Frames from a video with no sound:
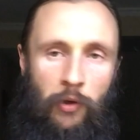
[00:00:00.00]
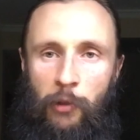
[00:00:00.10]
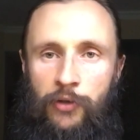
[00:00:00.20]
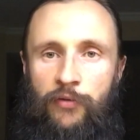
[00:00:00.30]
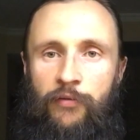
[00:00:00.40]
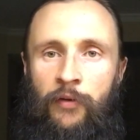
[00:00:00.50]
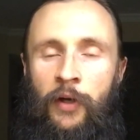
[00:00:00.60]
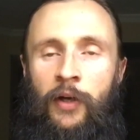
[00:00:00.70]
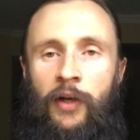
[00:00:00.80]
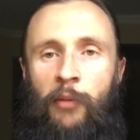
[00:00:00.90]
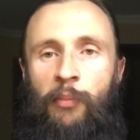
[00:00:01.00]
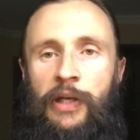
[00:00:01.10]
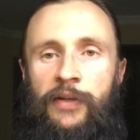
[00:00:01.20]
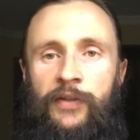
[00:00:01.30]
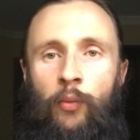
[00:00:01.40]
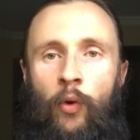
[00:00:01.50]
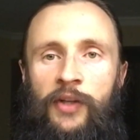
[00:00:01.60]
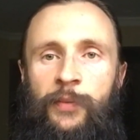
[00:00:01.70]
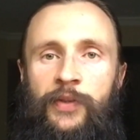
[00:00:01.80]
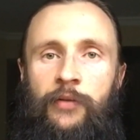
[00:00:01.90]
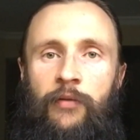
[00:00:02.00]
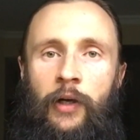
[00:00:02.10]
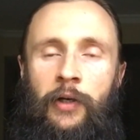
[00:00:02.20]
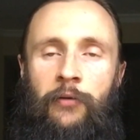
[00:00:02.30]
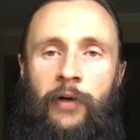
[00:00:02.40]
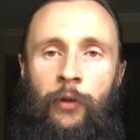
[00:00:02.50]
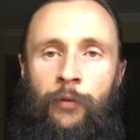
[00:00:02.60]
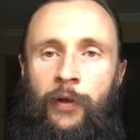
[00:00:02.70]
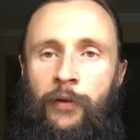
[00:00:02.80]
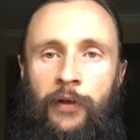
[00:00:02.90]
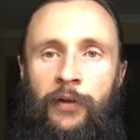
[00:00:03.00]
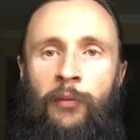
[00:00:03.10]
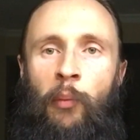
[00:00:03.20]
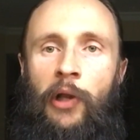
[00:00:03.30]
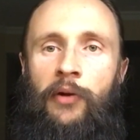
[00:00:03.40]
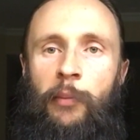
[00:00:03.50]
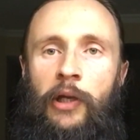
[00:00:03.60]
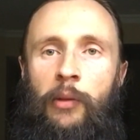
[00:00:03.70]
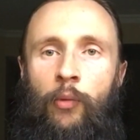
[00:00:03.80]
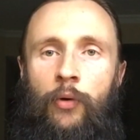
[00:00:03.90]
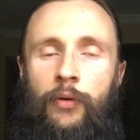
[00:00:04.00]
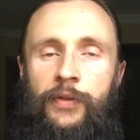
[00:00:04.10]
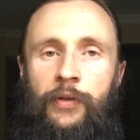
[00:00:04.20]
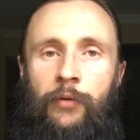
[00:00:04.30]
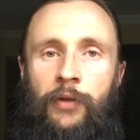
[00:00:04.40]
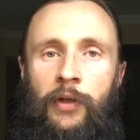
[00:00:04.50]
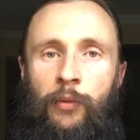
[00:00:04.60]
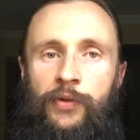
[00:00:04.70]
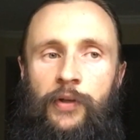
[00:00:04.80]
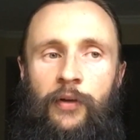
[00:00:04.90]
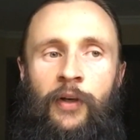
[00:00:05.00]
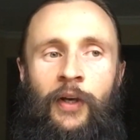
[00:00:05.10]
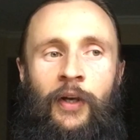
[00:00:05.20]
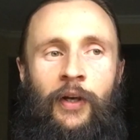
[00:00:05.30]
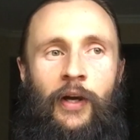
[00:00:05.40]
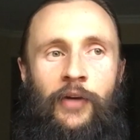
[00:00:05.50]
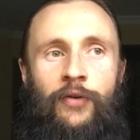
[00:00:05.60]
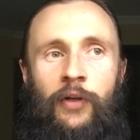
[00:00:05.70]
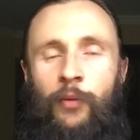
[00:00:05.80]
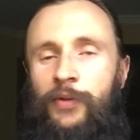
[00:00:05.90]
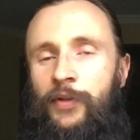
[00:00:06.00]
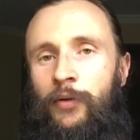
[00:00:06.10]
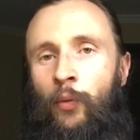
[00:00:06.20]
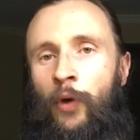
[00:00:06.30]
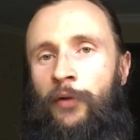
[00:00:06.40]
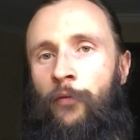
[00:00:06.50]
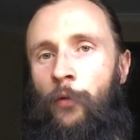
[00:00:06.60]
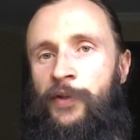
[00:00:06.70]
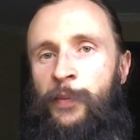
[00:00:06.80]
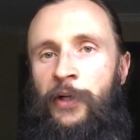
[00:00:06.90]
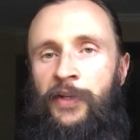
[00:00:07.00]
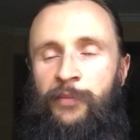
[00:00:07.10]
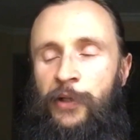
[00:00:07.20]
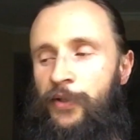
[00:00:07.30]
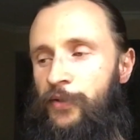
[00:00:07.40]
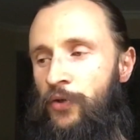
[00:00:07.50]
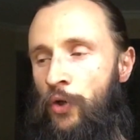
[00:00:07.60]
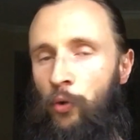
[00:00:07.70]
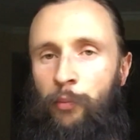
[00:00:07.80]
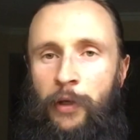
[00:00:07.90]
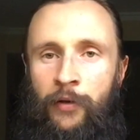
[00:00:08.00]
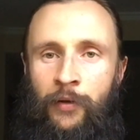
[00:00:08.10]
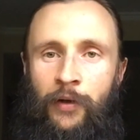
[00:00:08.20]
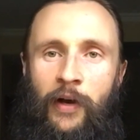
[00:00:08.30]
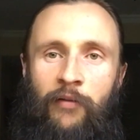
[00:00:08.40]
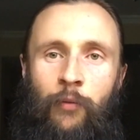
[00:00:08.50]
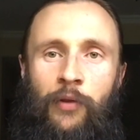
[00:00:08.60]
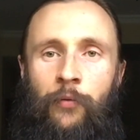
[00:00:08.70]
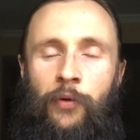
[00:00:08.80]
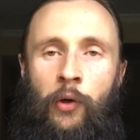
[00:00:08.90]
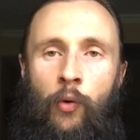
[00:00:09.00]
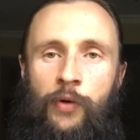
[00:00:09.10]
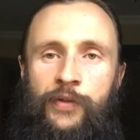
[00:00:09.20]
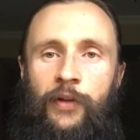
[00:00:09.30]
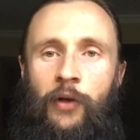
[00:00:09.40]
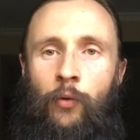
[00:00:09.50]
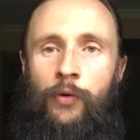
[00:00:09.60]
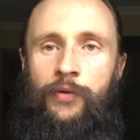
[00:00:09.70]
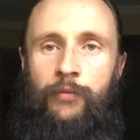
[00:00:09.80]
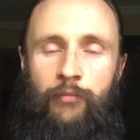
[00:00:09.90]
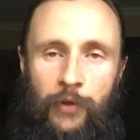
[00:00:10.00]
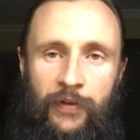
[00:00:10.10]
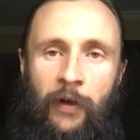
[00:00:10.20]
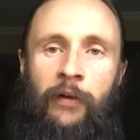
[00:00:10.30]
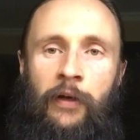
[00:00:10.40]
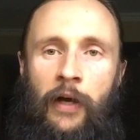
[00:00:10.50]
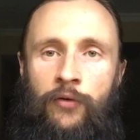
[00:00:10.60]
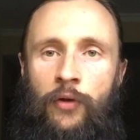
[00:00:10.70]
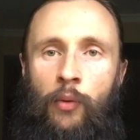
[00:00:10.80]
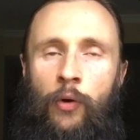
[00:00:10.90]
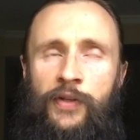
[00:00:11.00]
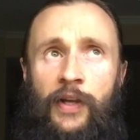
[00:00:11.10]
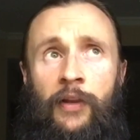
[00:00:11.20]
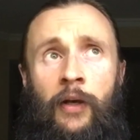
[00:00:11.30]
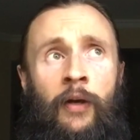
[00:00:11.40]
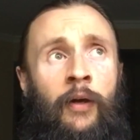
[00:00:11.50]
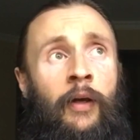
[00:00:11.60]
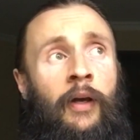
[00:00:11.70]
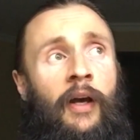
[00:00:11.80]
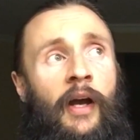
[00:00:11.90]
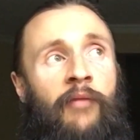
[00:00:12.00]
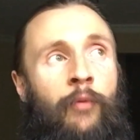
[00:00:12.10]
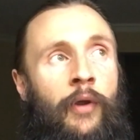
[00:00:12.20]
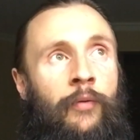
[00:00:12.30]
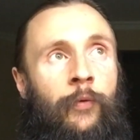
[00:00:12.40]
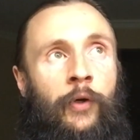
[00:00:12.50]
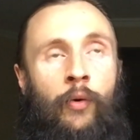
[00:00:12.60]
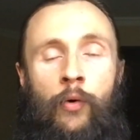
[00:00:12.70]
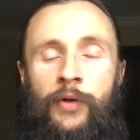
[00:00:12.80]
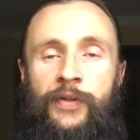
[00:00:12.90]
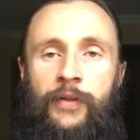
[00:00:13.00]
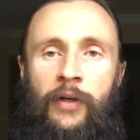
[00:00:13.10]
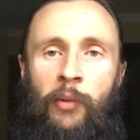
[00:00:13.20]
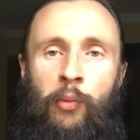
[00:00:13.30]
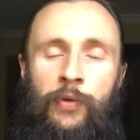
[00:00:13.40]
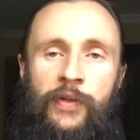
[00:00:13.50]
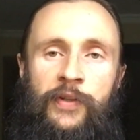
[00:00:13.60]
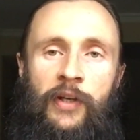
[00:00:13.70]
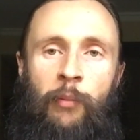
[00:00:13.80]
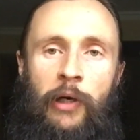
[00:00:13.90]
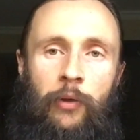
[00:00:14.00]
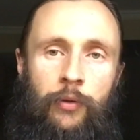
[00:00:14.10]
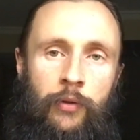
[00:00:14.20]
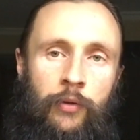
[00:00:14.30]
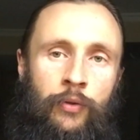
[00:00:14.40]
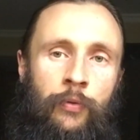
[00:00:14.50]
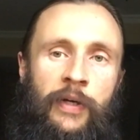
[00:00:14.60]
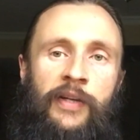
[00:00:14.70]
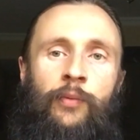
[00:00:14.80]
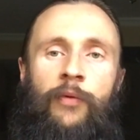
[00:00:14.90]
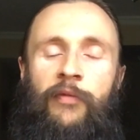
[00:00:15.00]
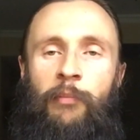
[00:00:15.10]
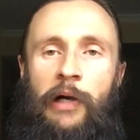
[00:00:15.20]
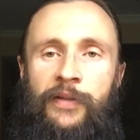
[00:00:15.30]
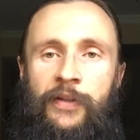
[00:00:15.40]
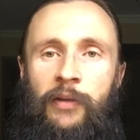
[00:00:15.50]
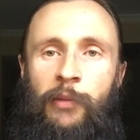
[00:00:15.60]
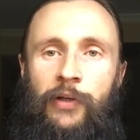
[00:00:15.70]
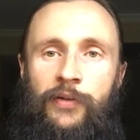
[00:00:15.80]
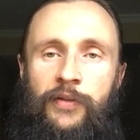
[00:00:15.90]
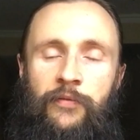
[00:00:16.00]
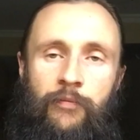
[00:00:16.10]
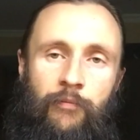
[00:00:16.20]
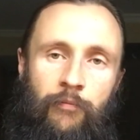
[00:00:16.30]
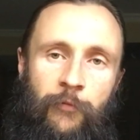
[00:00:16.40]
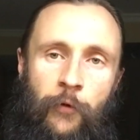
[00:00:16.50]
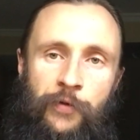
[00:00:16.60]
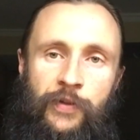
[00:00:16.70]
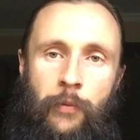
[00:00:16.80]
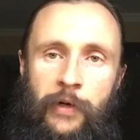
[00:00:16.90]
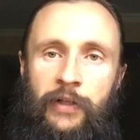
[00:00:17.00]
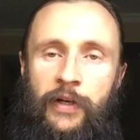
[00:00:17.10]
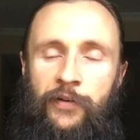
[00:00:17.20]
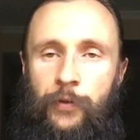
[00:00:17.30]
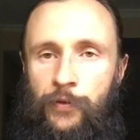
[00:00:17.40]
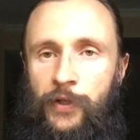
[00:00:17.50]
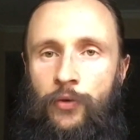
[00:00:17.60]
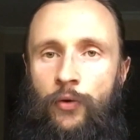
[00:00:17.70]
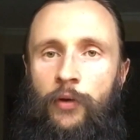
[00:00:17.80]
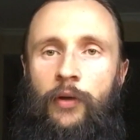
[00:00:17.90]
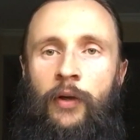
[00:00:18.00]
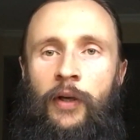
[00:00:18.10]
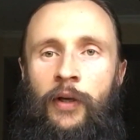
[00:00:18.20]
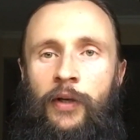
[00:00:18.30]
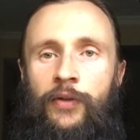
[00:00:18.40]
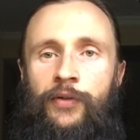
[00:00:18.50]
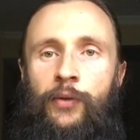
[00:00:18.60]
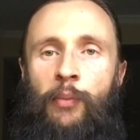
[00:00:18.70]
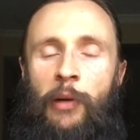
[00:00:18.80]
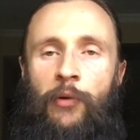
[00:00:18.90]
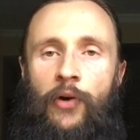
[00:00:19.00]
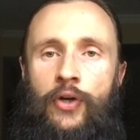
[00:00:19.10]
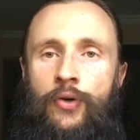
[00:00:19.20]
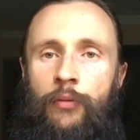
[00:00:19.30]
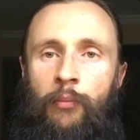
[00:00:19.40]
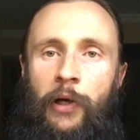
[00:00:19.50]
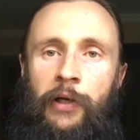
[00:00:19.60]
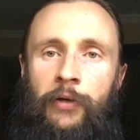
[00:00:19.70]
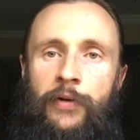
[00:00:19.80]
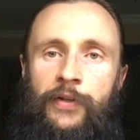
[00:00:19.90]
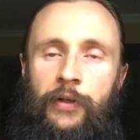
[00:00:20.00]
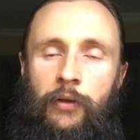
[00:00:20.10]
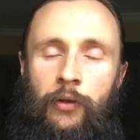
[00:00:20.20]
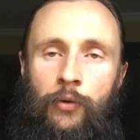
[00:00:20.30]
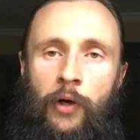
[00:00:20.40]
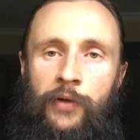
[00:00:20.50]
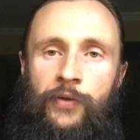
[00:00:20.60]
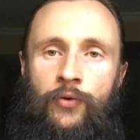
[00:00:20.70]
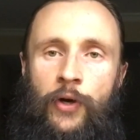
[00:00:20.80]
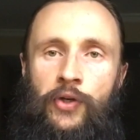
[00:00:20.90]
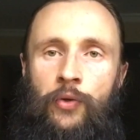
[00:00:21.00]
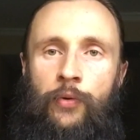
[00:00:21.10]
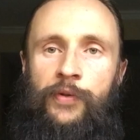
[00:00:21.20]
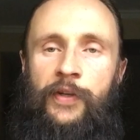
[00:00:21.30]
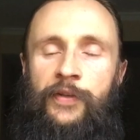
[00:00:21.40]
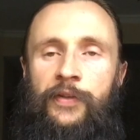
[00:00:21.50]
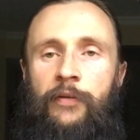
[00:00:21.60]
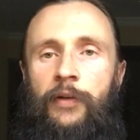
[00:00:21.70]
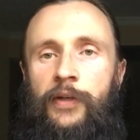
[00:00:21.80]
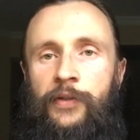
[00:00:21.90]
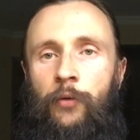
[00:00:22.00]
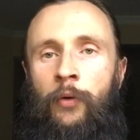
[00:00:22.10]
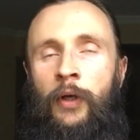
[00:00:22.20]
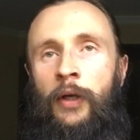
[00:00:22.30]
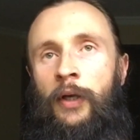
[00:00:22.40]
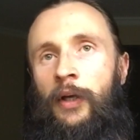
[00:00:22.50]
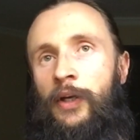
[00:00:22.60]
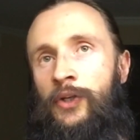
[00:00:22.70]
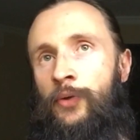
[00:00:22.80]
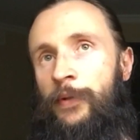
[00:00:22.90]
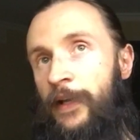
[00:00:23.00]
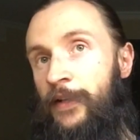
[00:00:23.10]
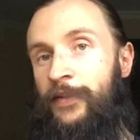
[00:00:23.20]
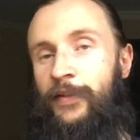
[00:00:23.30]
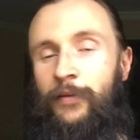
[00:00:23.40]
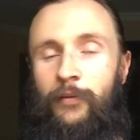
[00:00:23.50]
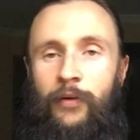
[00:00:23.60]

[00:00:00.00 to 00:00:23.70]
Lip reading: a bunch of bees and wasps flying around, and they didn't bother me anymore. So it was a wonderful experience, because it showed me halfway through the course that the technique actually works. I think halfway through the course puts us at about 2 days with Vipassana, because first 3 days you essentially just do preparation by increasing your concentration, your sensitivity. So in 2 days,